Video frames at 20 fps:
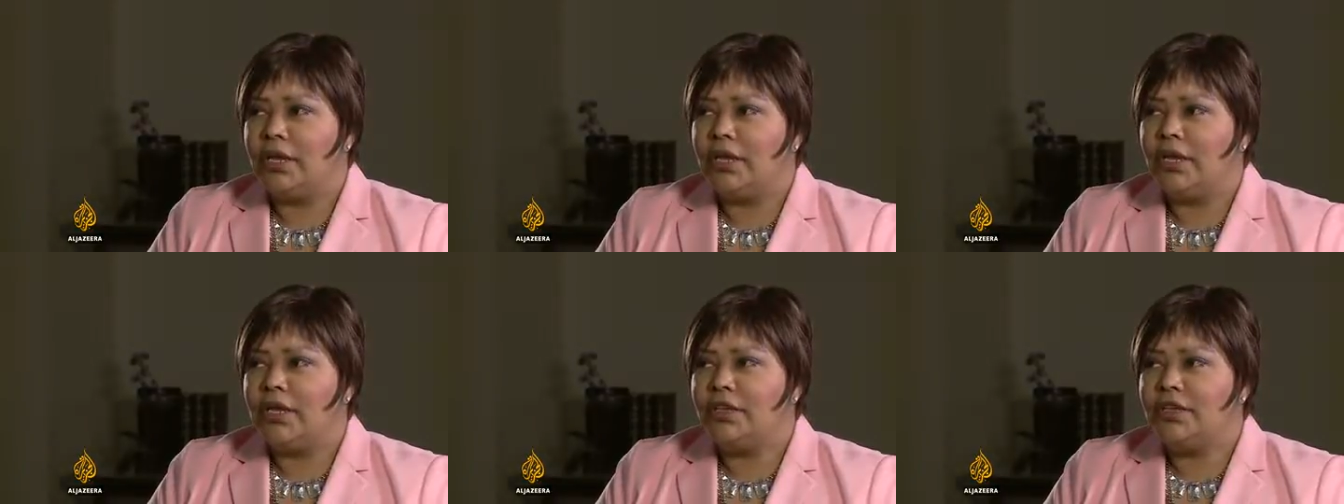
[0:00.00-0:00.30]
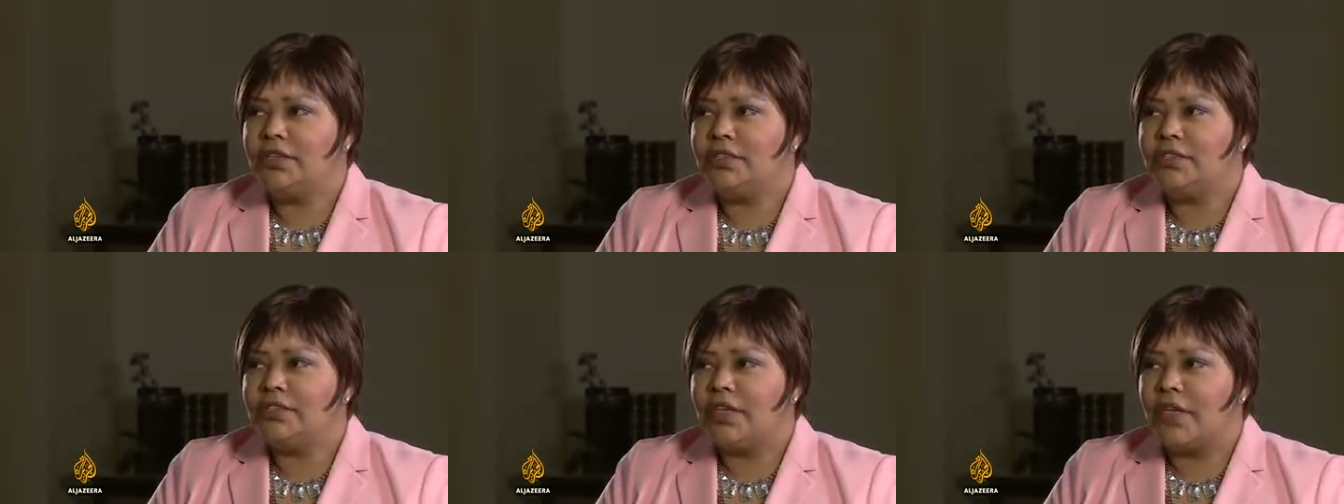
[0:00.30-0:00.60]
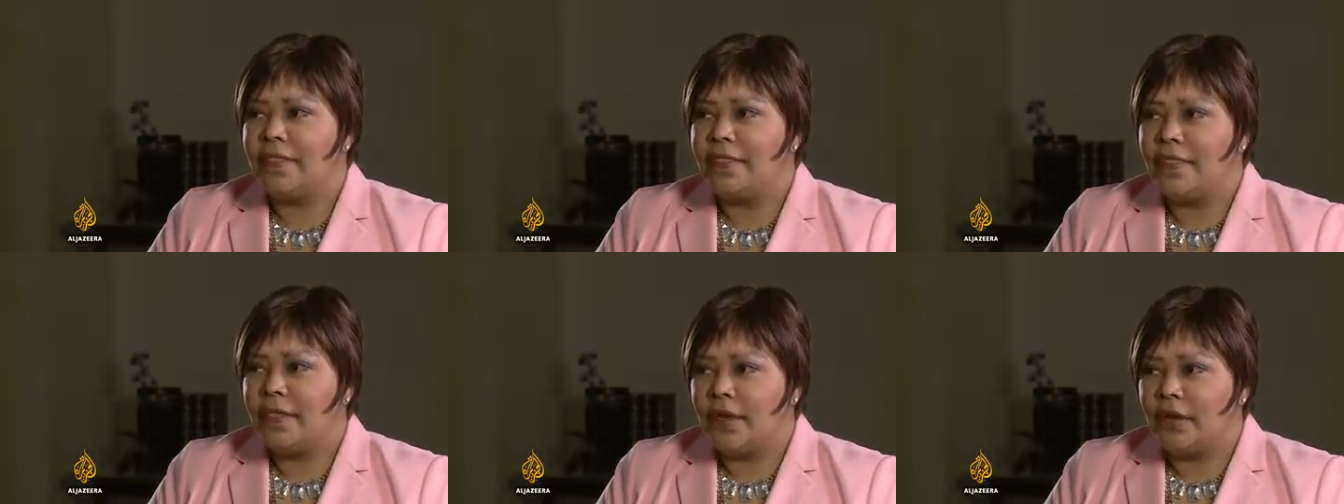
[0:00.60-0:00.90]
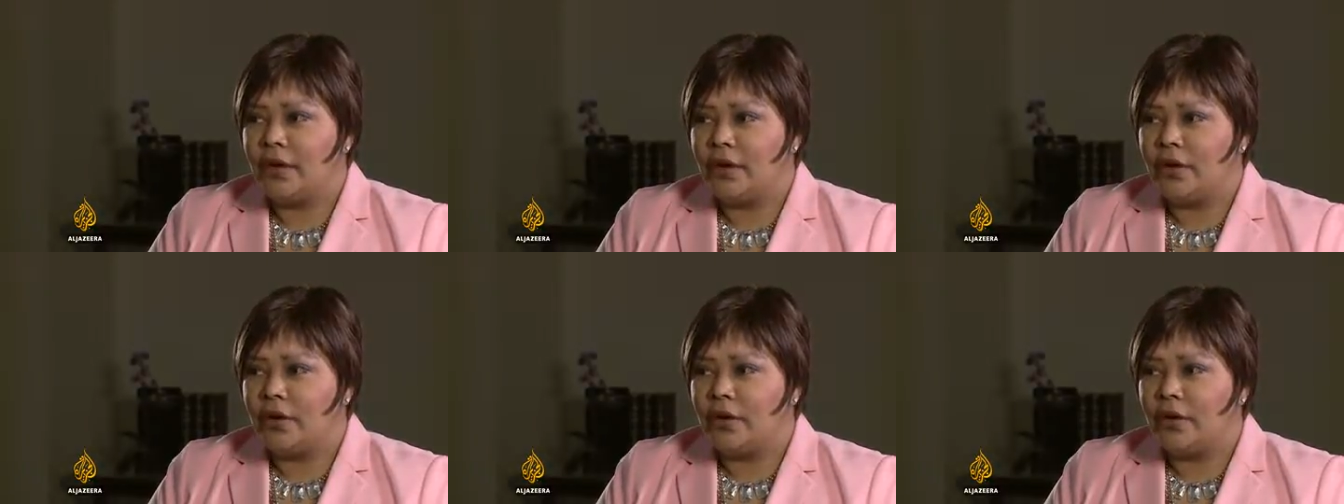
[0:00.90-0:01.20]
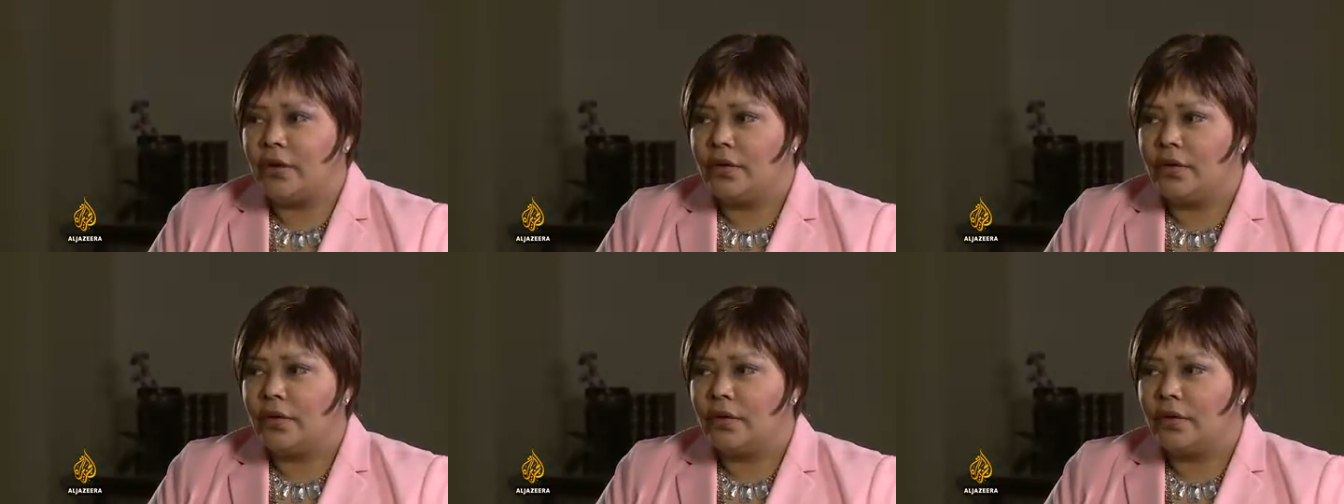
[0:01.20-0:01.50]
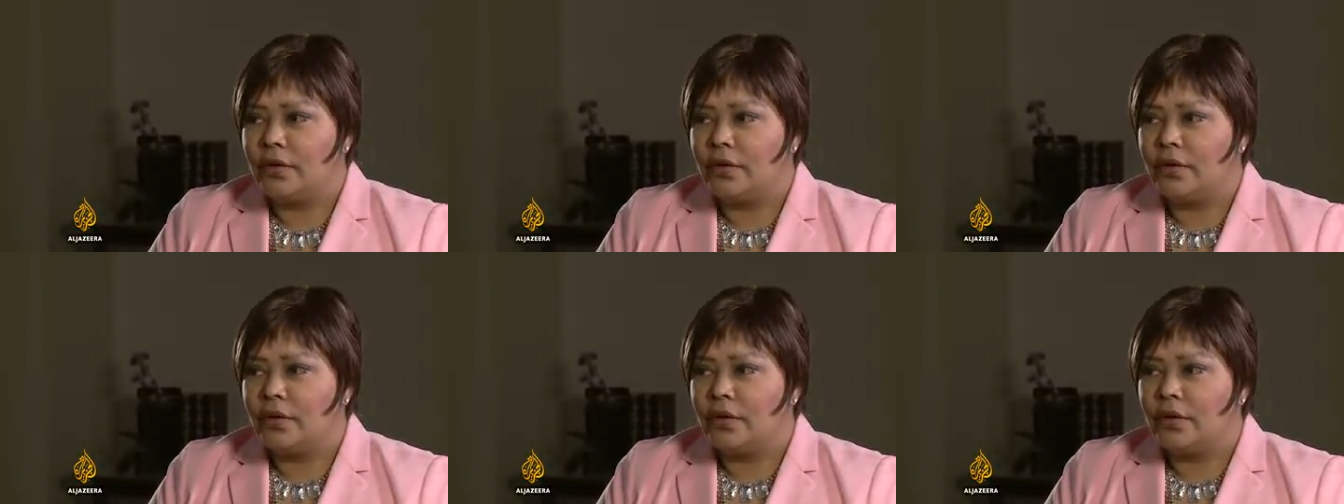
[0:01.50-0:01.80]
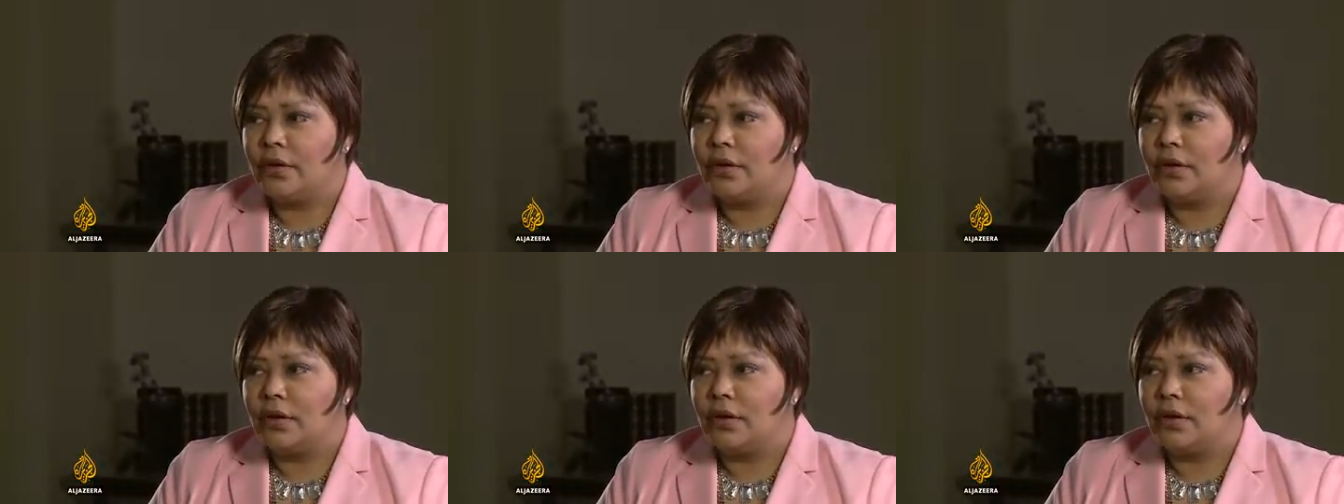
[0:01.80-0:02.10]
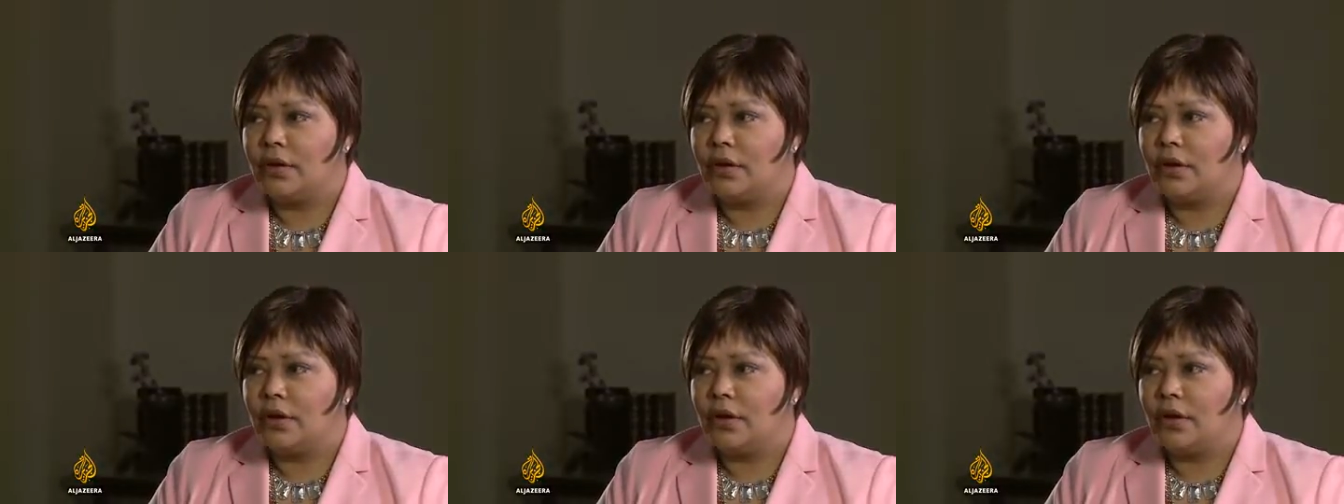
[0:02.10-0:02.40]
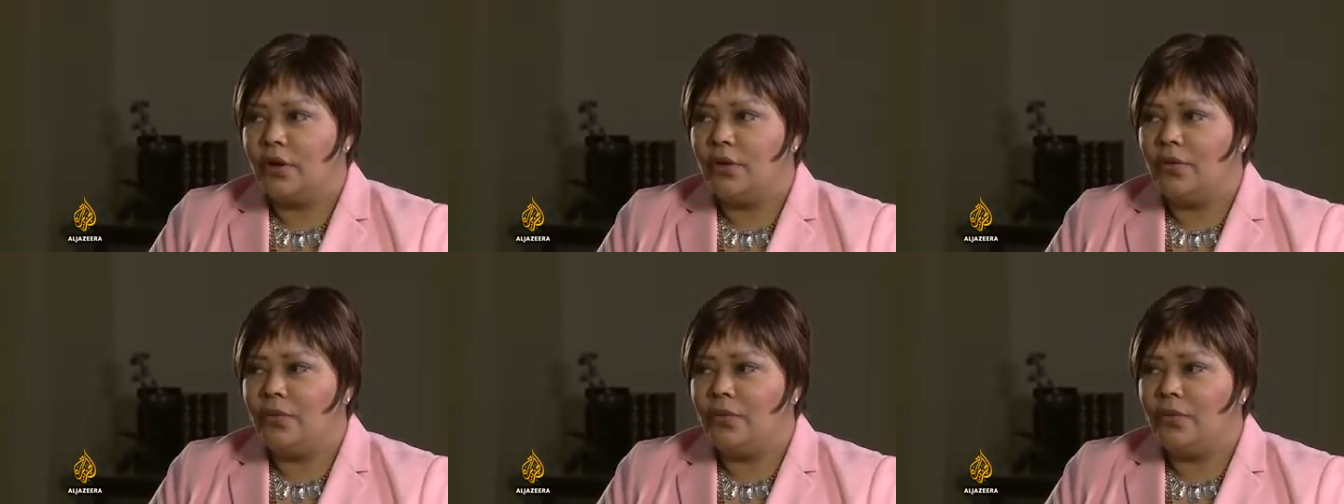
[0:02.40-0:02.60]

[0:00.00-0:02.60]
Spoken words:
Is there a